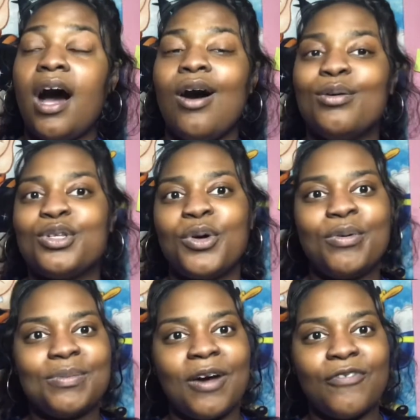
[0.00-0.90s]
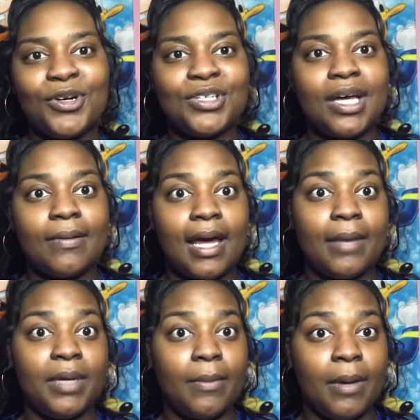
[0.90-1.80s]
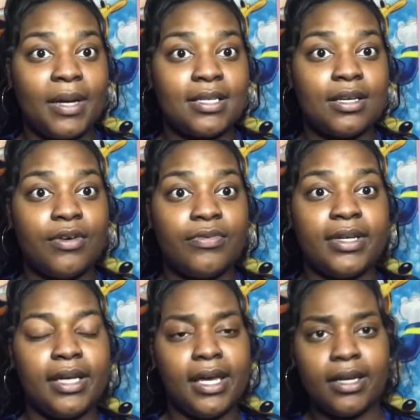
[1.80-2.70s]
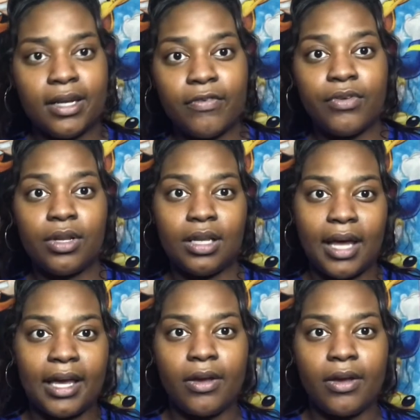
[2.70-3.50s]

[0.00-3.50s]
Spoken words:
So it was my first time kind of being by myself, getting in the feel of, like,